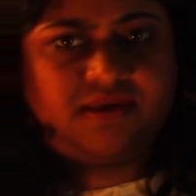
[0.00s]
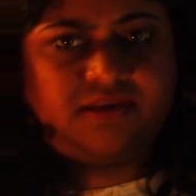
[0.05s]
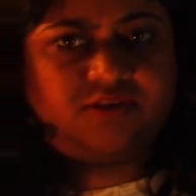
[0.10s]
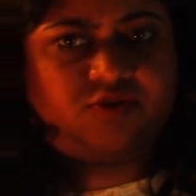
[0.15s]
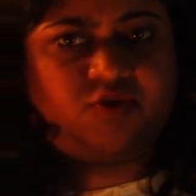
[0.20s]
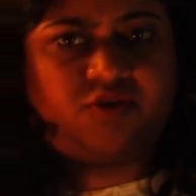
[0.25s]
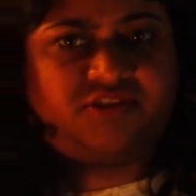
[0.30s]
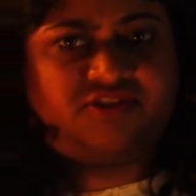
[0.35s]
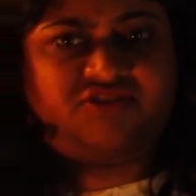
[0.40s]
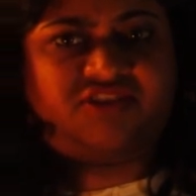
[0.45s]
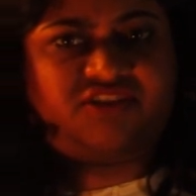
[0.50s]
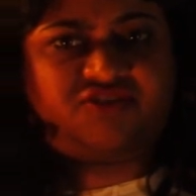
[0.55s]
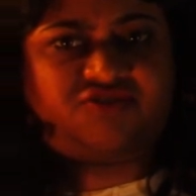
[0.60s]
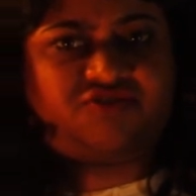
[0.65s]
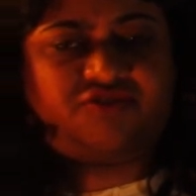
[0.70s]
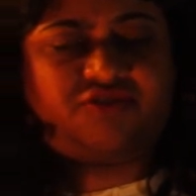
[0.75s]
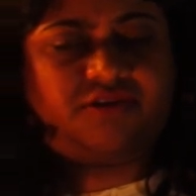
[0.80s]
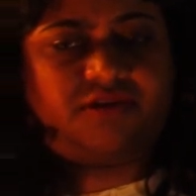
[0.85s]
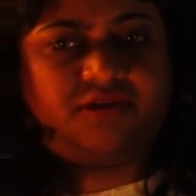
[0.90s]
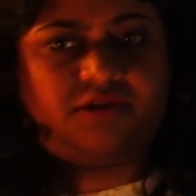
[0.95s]
So it's
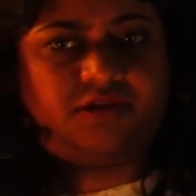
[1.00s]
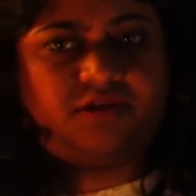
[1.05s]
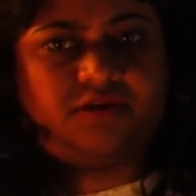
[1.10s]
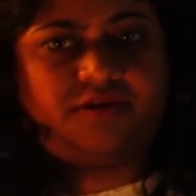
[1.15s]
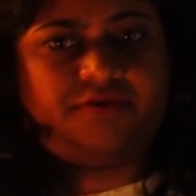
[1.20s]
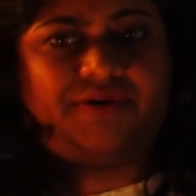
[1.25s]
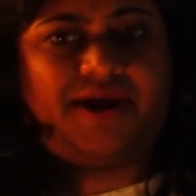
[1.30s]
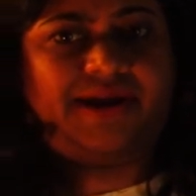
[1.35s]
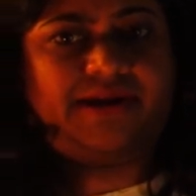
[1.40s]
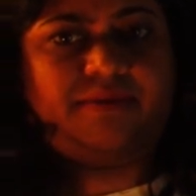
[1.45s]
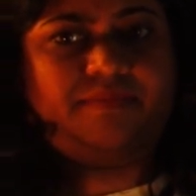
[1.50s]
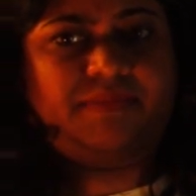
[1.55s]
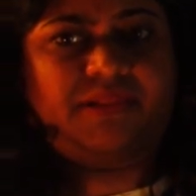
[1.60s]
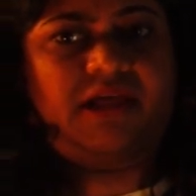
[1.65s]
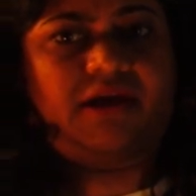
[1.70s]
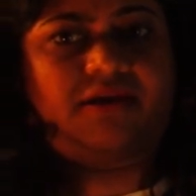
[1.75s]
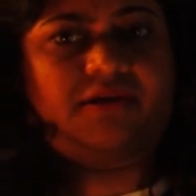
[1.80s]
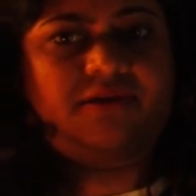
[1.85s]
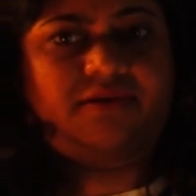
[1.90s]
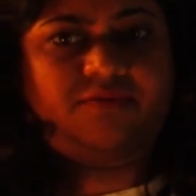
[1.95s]
just random
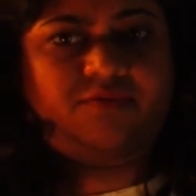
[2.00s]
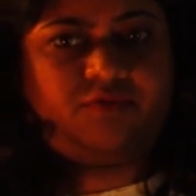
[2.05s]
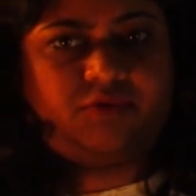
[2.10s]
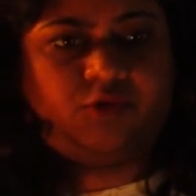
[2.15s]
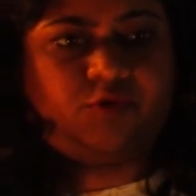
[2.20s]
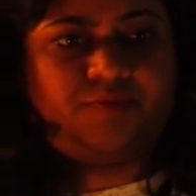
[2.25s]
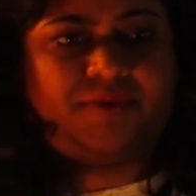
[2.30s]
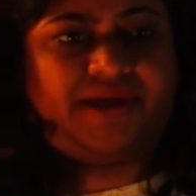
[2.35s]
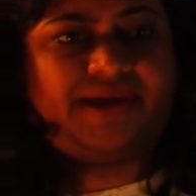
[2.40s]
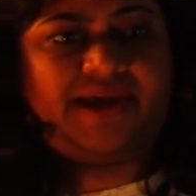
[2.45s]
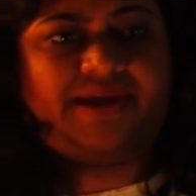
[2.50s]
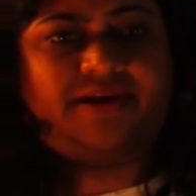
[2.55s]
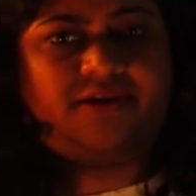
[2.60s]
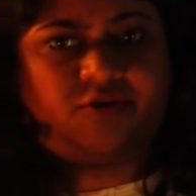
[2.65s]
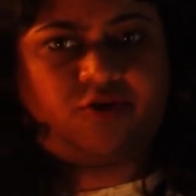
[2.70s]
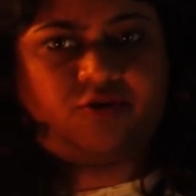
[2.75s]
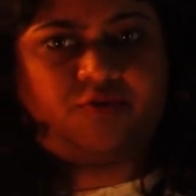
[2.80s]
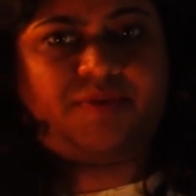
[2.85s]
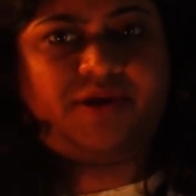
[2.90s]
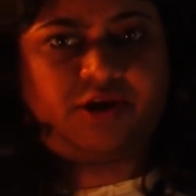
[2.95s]
luck. You may get it
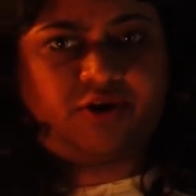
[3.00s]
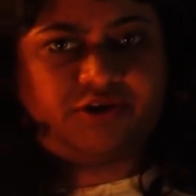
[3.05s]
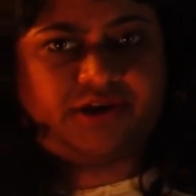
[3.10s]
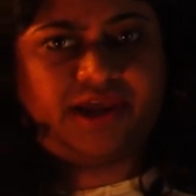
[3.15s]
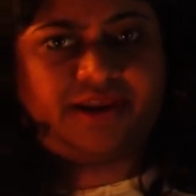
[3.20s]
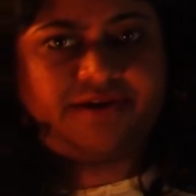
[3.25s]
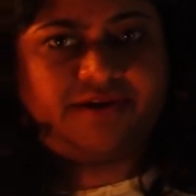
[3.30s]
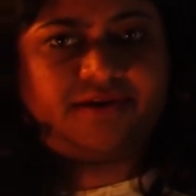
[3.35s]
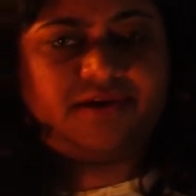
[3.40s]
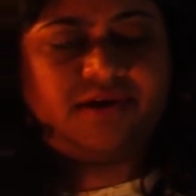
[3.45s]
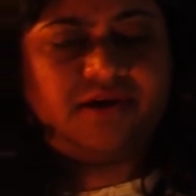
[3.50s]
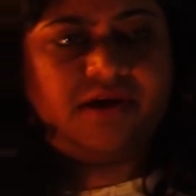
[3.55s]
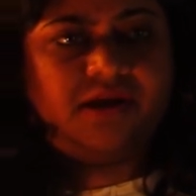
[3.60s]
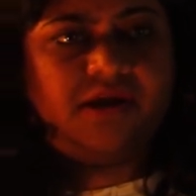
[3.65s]
or you may not get it.